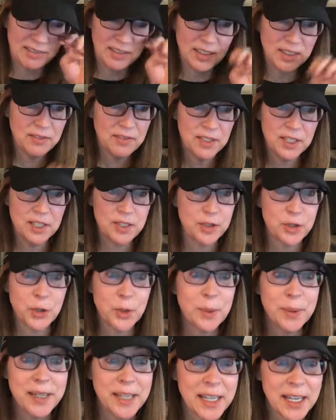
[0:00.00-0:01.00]
lived in
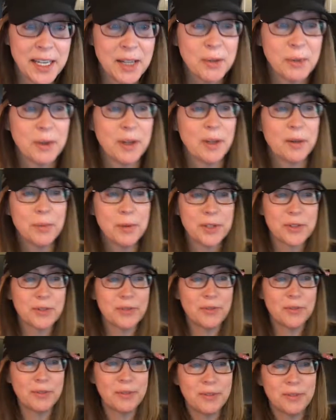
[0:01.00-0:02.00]
Germany where it was,
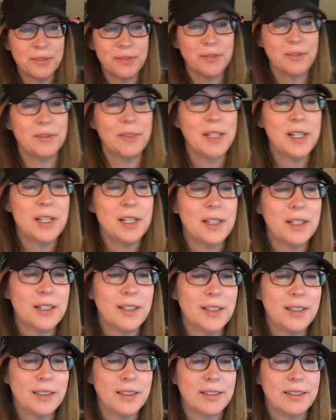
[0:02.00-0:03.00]

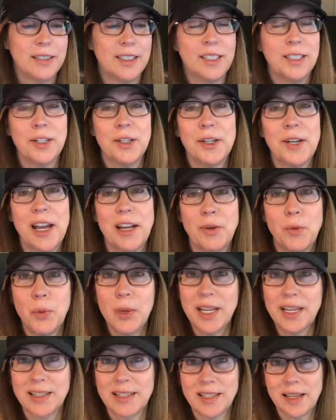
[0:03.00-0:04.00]
you had a
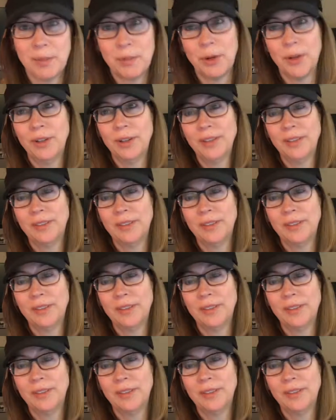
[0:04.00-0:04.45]
week of summer.